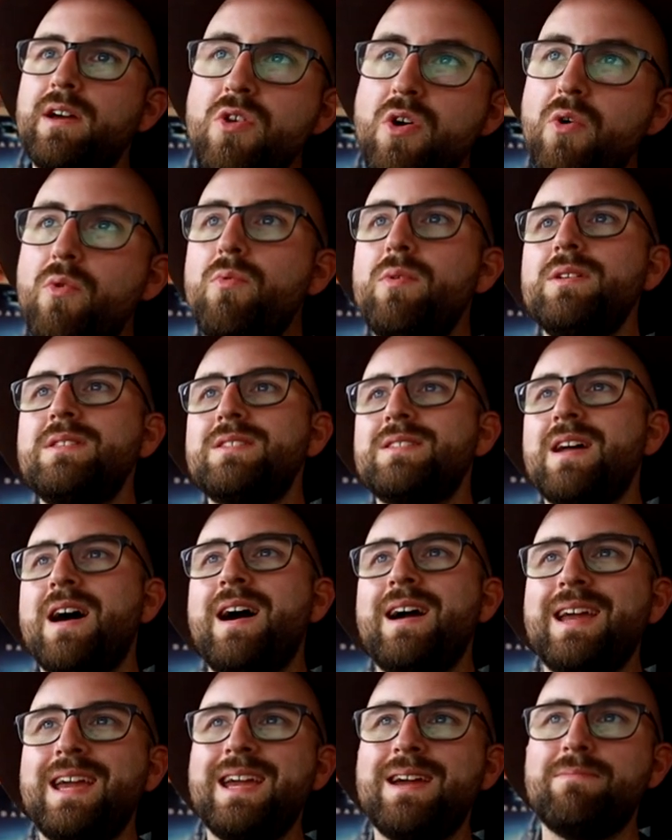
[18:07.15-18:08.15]
No one's
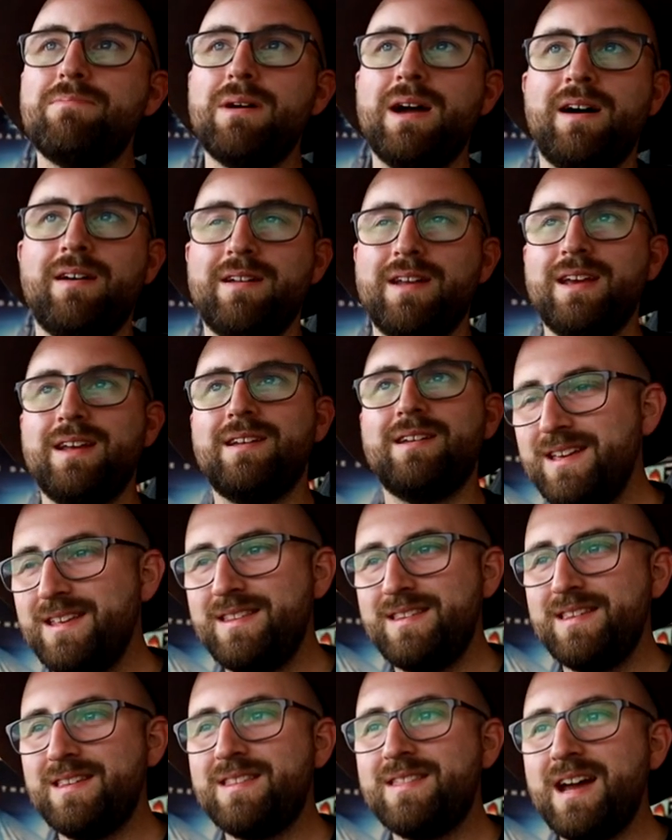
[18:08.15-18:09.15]
talking about it.
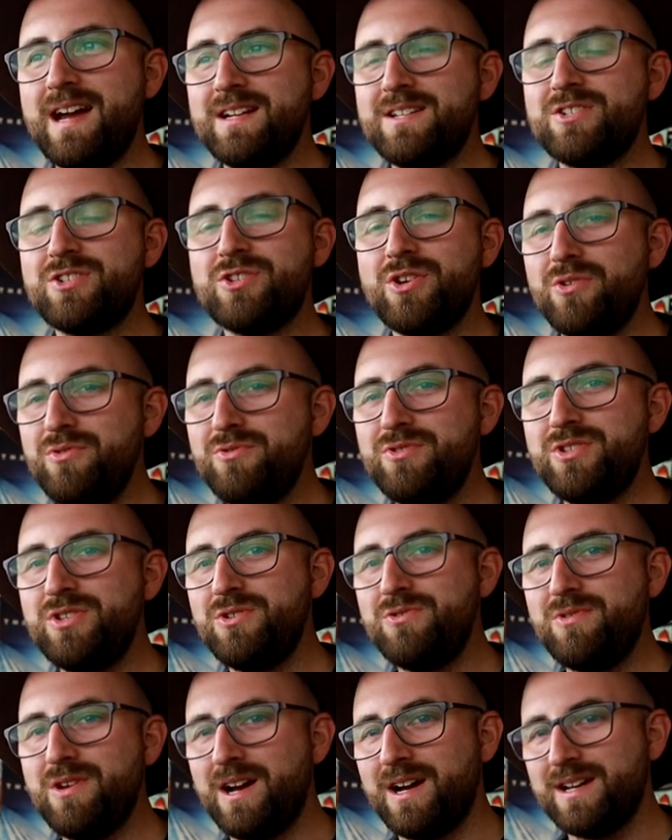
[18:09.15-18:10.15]
it. That shows
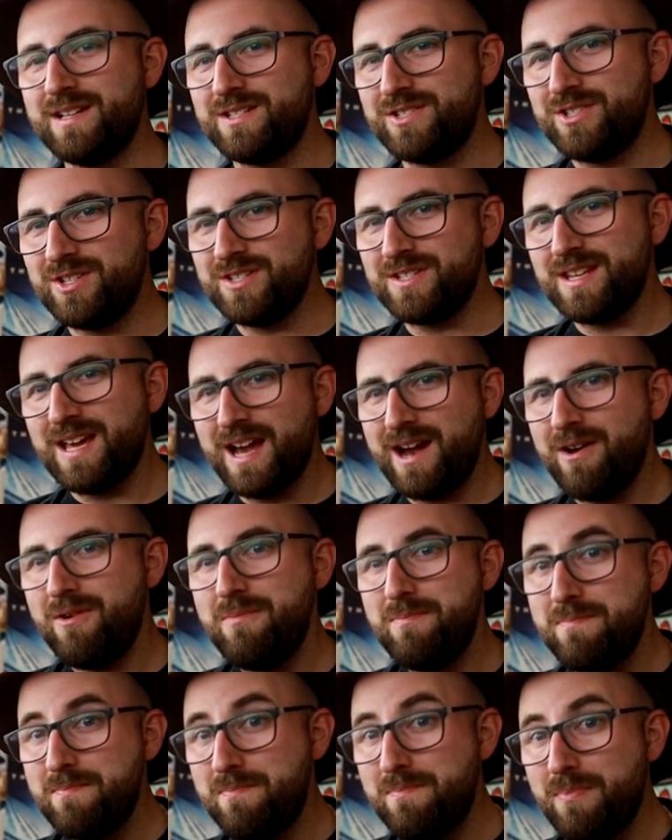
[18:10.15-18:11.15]
you guys just
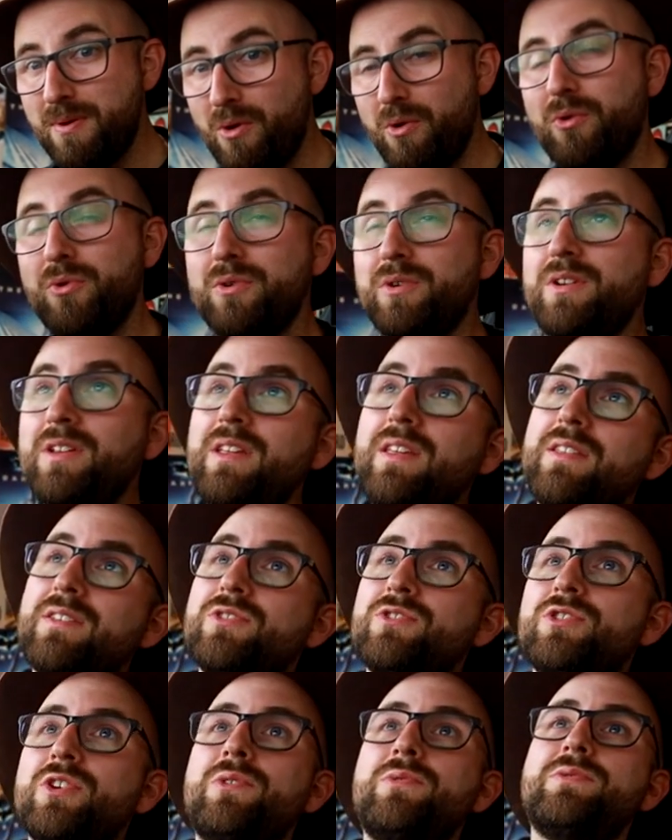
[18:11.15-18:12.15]
how poorly the
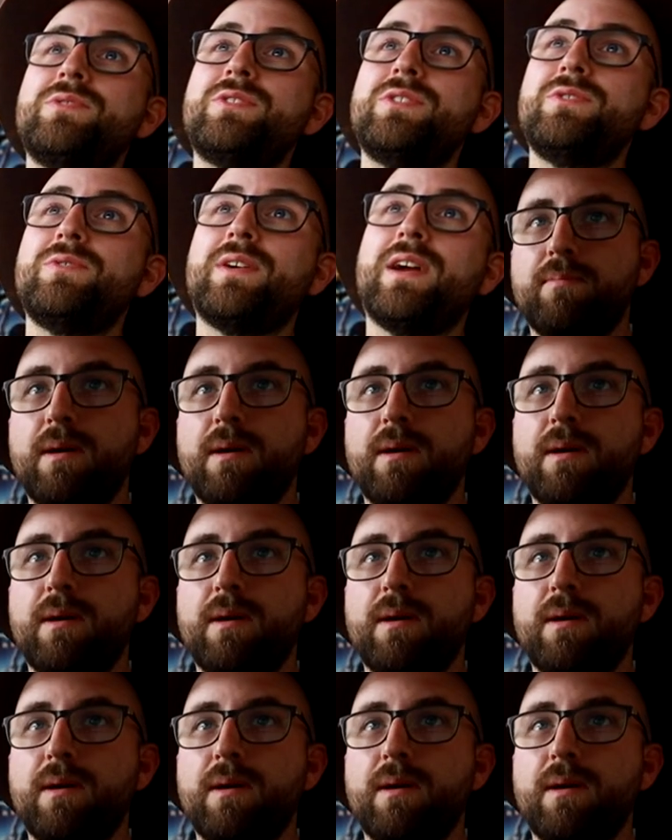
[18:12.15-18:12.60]
show is doing.